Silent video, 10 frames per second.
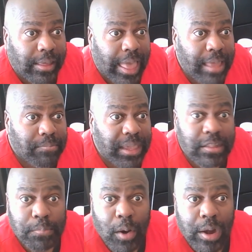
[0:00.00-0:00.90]
and
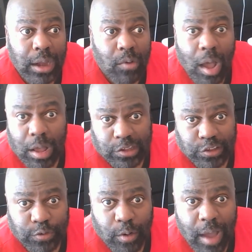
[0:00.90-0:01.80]
beats Barney
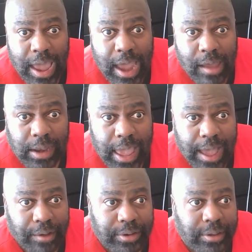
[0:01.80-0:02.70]
Ross, for crying out
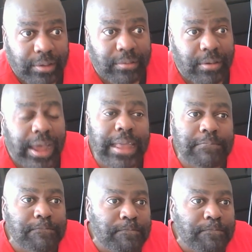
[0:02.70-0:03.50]
loud, right?